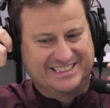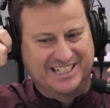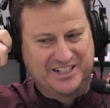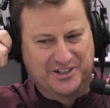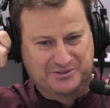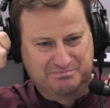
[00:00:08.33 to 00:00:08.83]
He
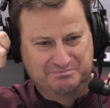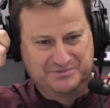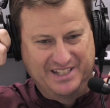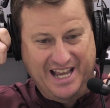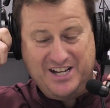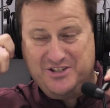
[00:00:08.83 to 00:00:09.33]
said, you know,
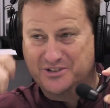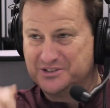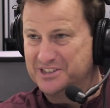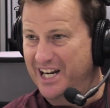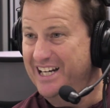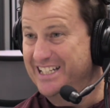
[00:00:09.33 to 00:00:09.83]
national
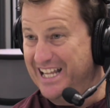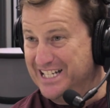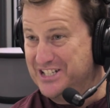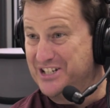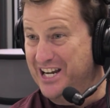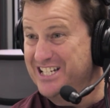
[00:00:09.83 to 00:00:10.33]
signing
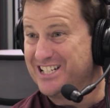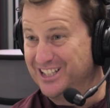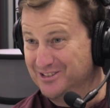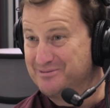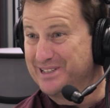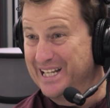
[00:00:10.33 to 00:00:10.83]
dates changed a
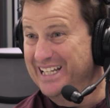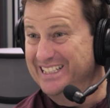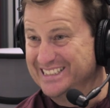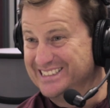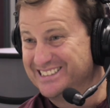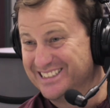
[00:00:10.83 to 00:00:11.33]
little bit,
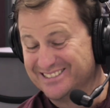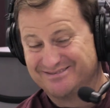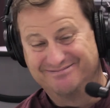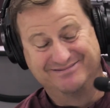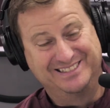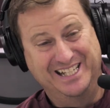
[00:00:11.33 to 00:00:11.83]
hadn't it? Yeah, you know,
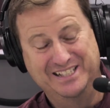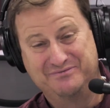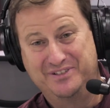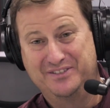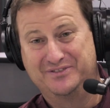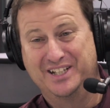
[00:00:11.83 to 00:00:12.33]
it really 10,
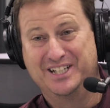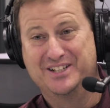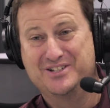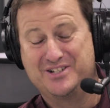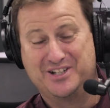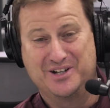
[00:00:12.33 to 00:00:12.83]
has. 15
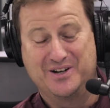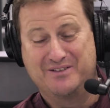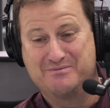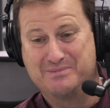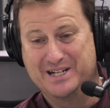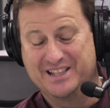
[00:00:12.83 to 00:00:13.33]
years ago,
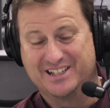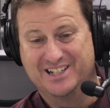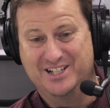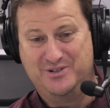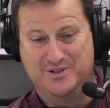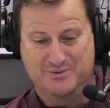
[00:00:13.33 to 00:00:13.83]
everybody in the
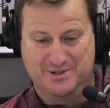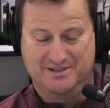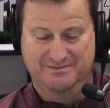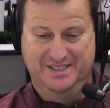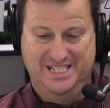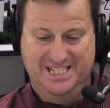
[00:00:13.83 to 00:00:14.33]
country
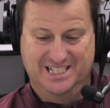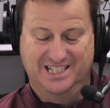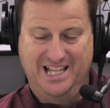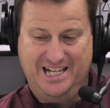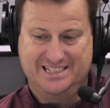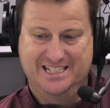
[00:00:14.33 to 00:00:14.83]
was
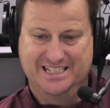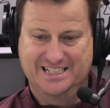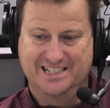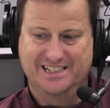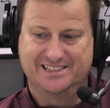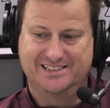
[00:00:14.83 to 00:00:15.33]
locked
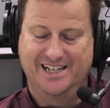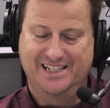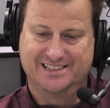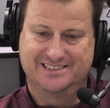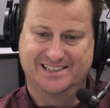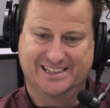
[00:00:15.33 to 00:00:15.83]
into this
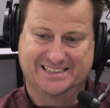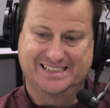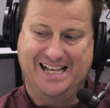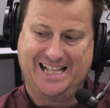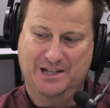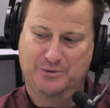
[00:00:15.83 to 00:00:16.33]
day to see
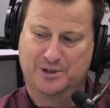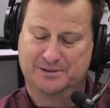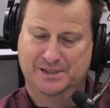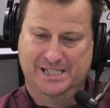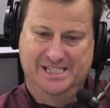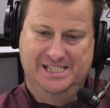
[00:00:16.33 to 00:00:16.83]
exactly
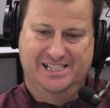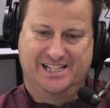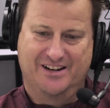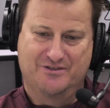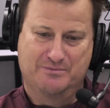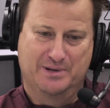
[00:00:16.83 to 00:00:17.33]
where
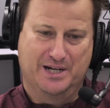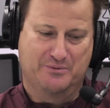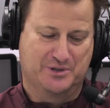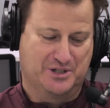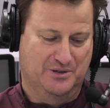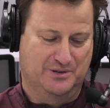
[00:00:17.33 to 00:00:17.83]
everybody
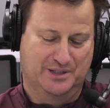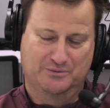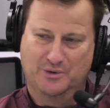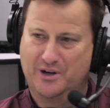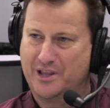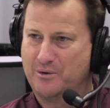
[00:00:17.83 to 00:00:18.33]
was going
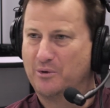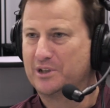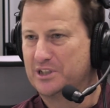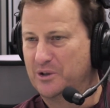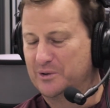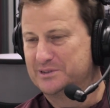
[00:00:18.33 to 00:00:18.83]
and where they
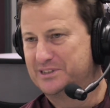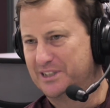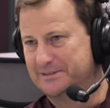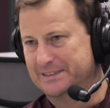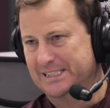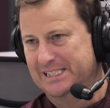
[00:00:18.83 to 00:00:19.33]
weren't going.
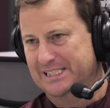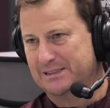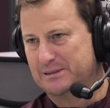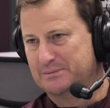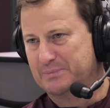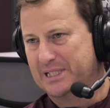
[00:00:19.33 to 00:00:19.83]
So, yeah.
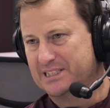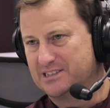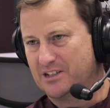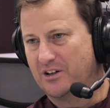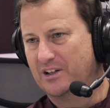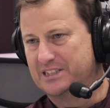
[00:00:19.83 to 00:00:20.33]
uh,
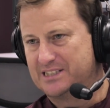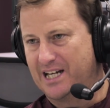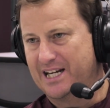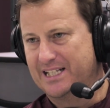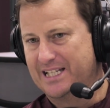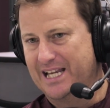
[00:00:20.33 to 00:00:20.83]
because of the early
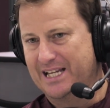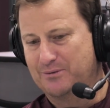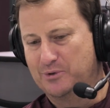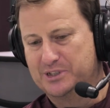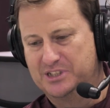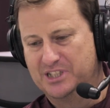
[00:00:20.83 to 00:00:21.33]
signing
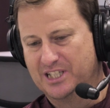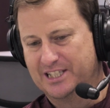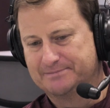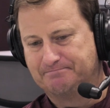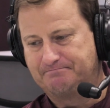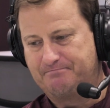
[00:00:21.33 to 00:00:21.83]
date, which
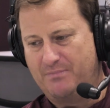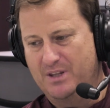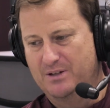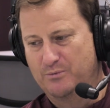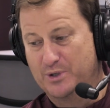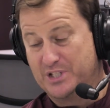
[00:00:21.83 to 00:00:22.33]
um,
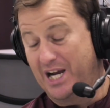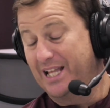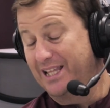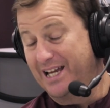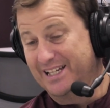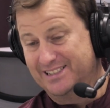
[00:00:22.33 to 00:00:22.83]
which
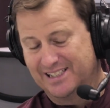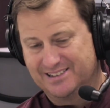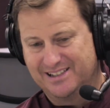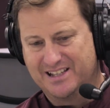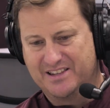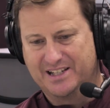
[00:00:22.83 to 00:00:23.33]
I like.
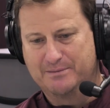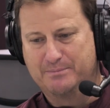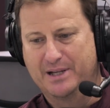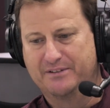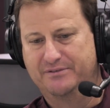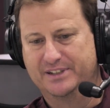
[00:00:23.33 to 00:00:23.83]
I, I, think
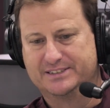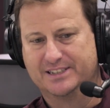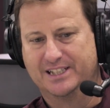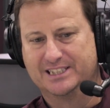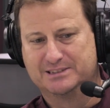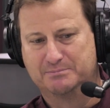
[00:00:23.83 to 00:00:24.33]
it
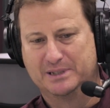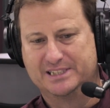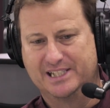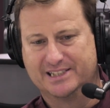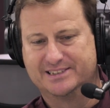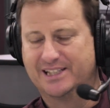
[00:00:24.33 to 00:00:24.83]
benefits us.
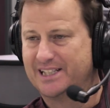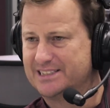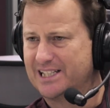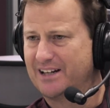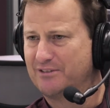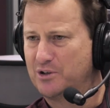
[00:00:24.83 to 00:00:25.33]
But yeah,
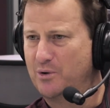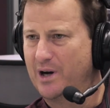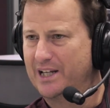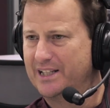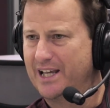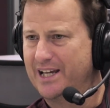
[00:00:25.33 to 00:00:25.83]
today's kind of a
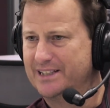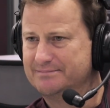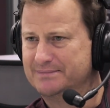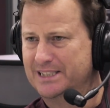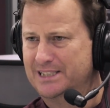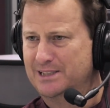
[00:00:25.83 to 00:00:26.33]
quiet day
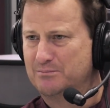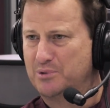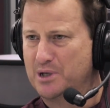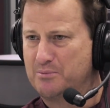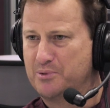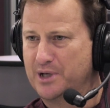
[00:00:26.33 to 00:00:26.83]
and yeah.
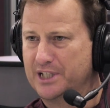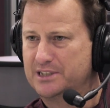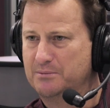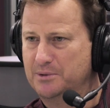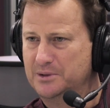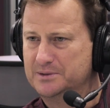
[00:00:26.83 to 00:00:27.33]
pretty
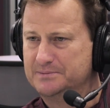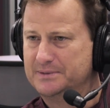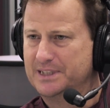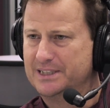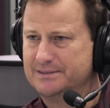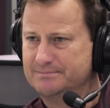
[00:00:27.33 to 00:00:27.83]
predictable,
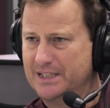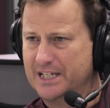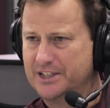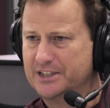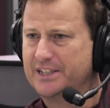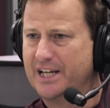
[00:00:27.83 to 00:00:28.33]
and um,
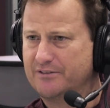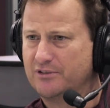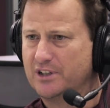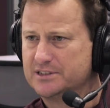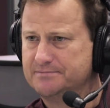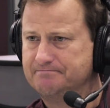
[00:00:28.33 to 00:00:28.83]
and a good day
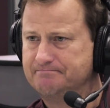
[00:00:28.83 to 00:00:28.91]
for us.